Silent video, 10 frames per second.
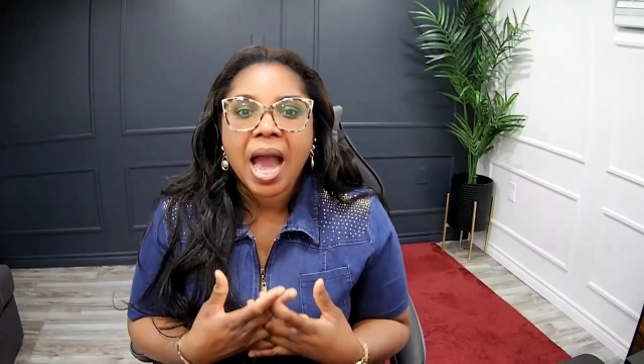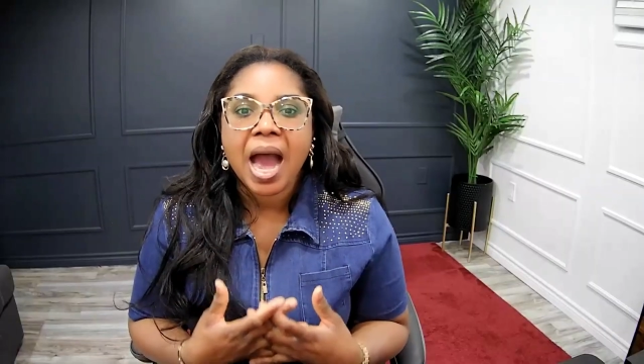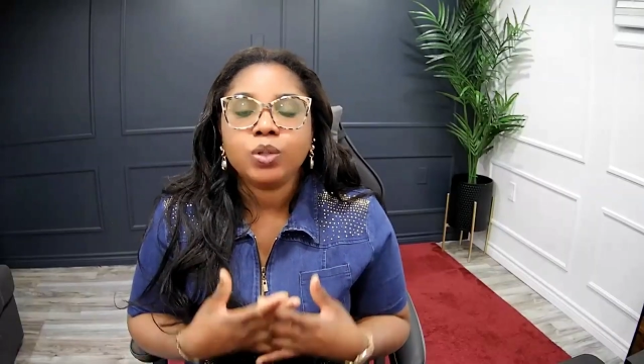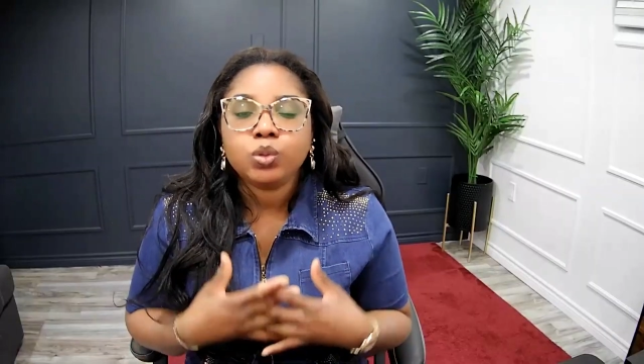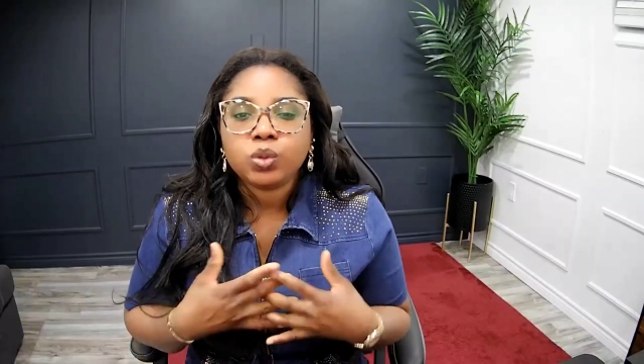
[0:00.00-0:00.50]

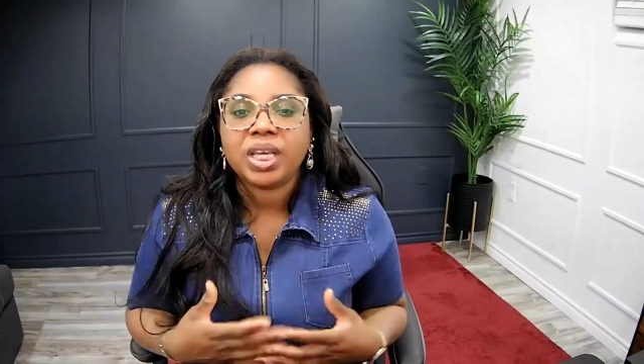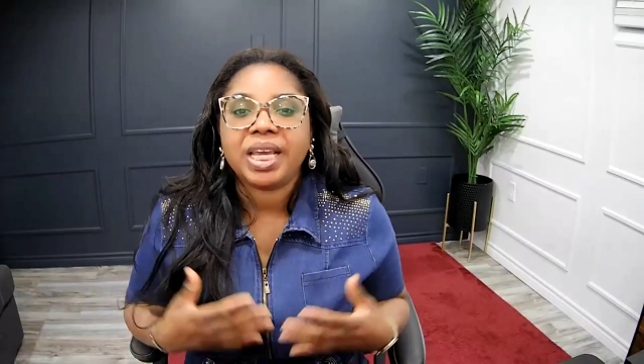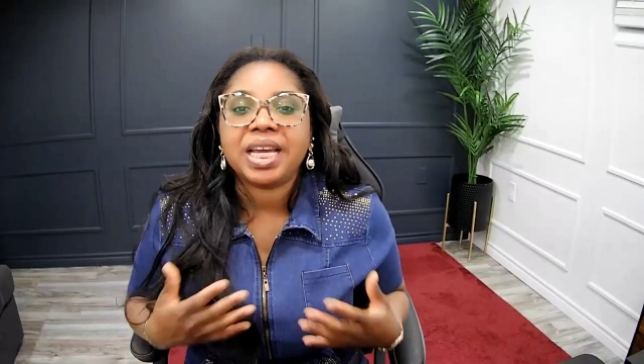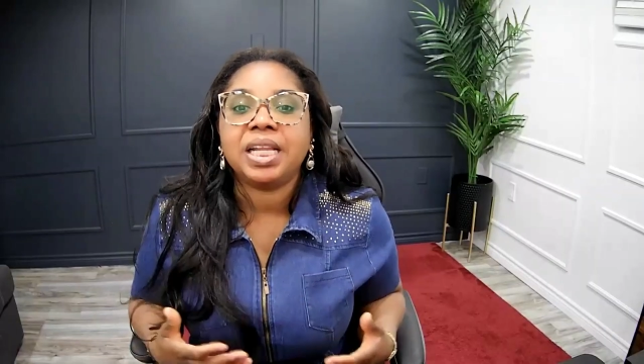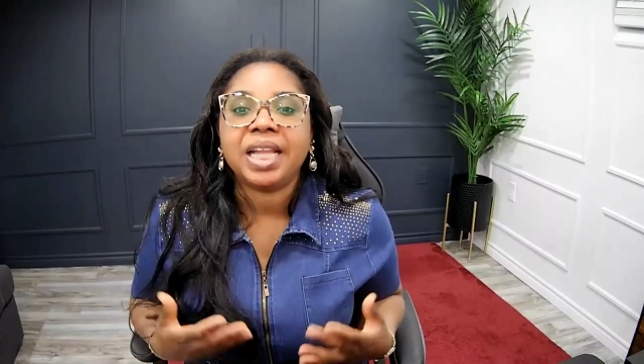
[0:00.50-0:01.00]
How to
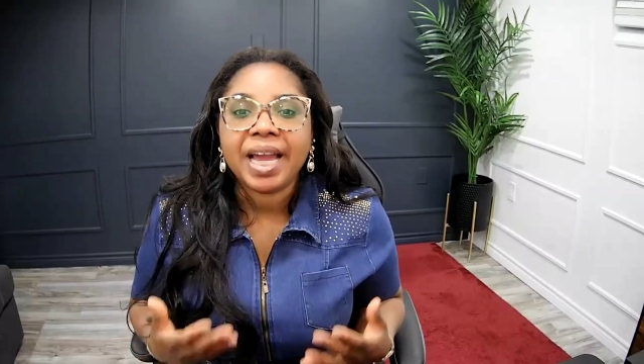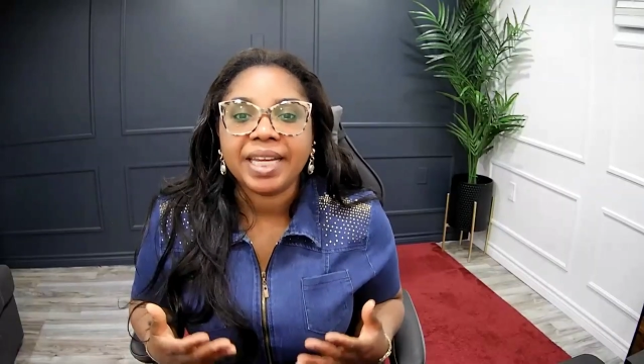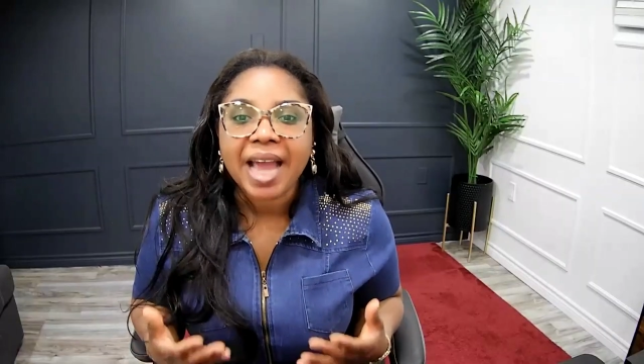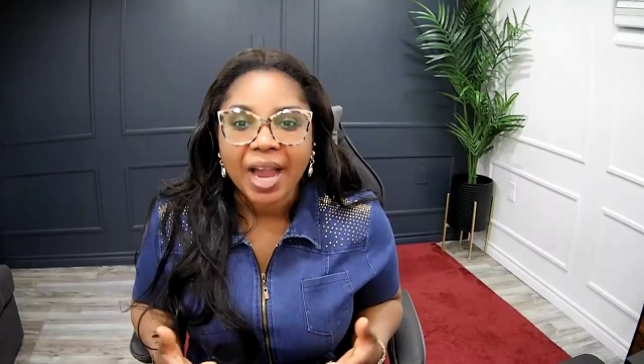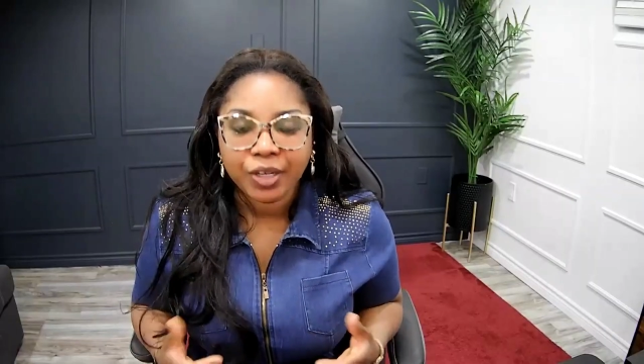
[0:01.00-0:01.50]
take
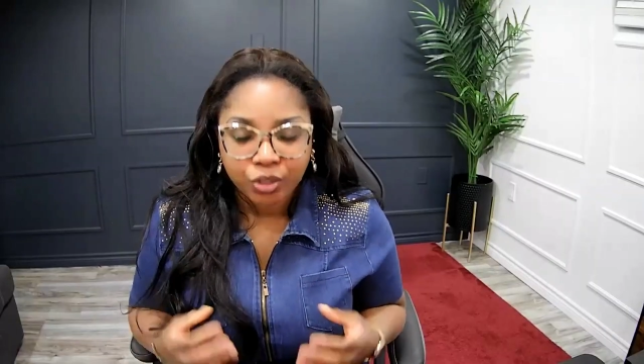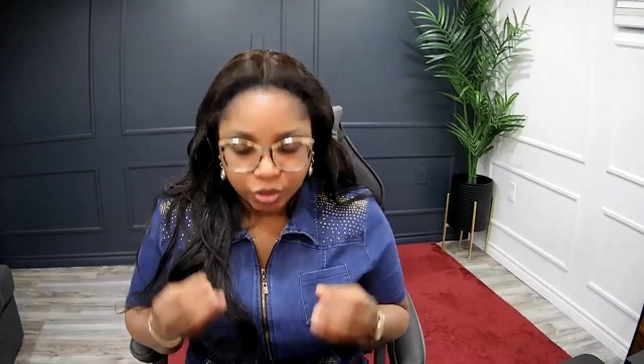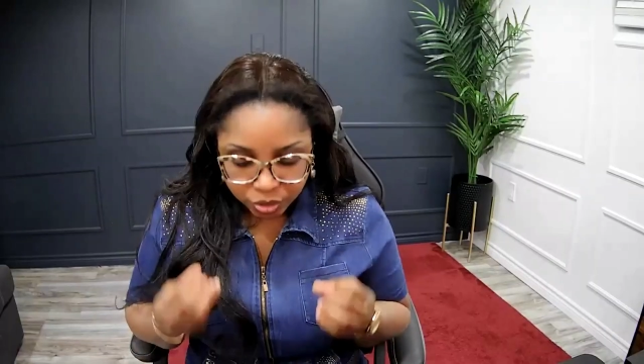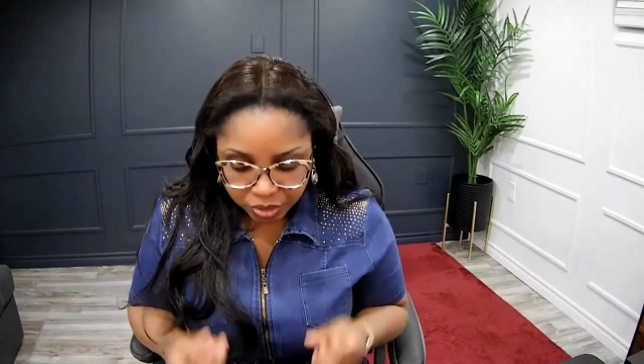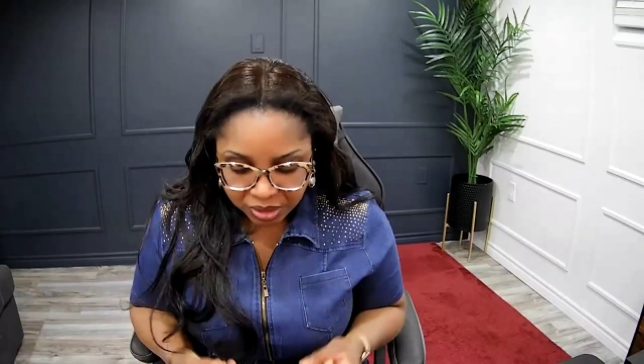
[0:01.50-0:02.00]
aligned
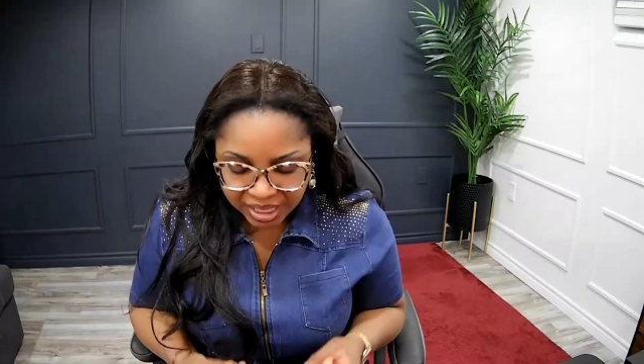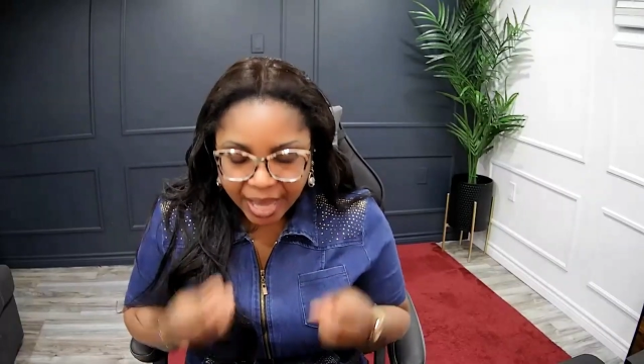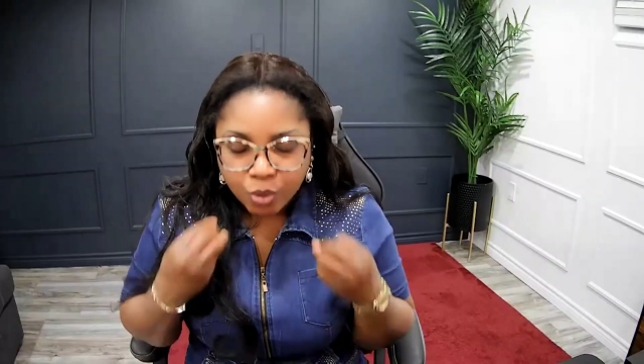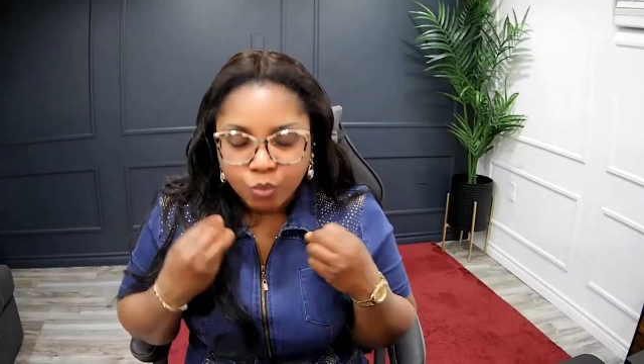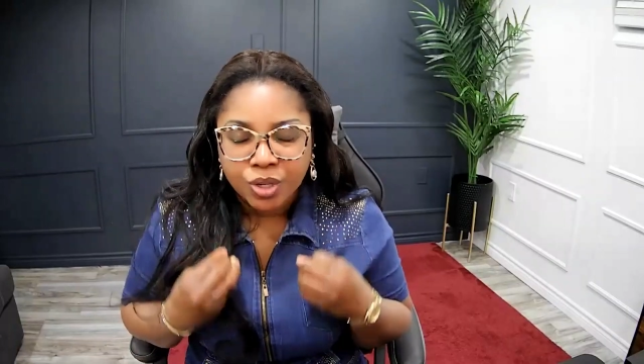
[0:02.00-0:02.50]
action
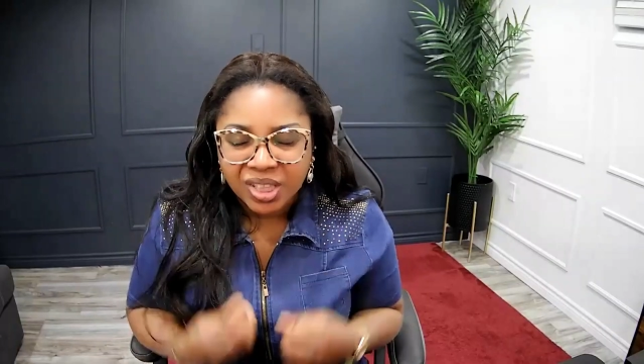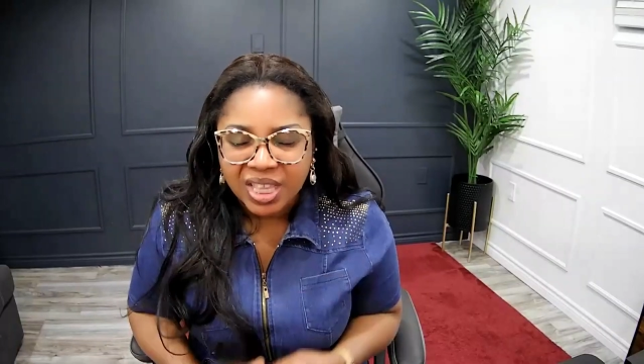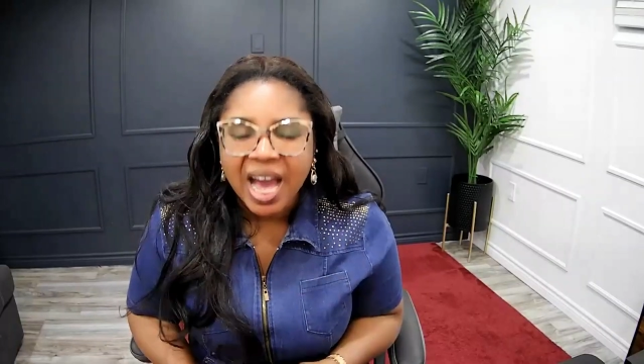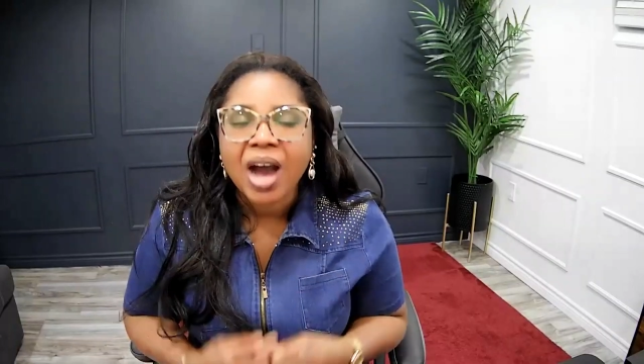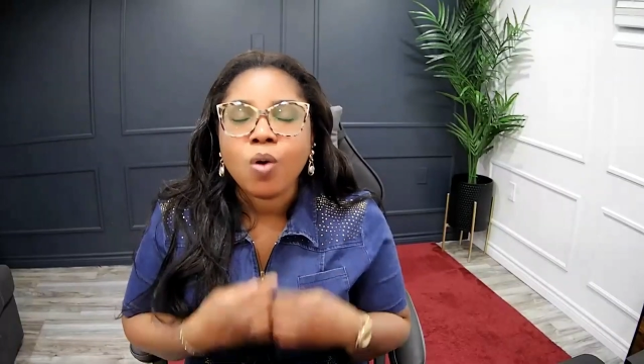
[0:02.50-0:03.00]
today
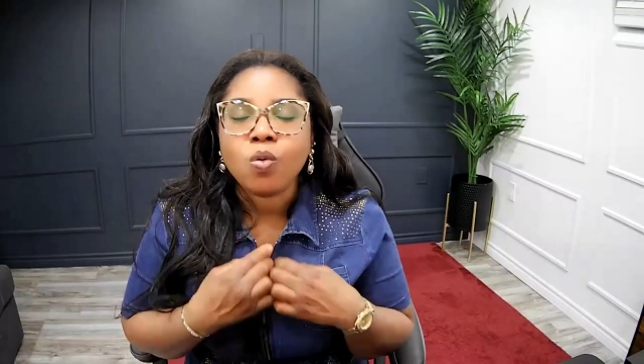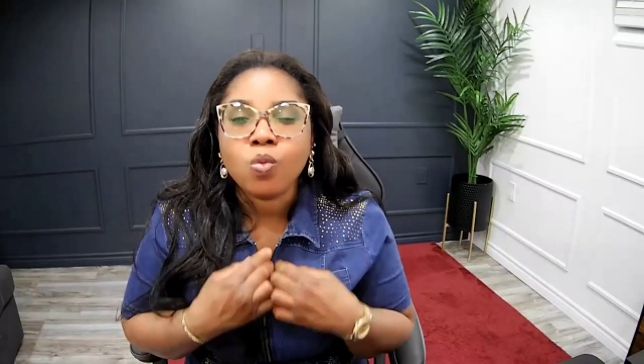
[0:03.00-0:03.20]
without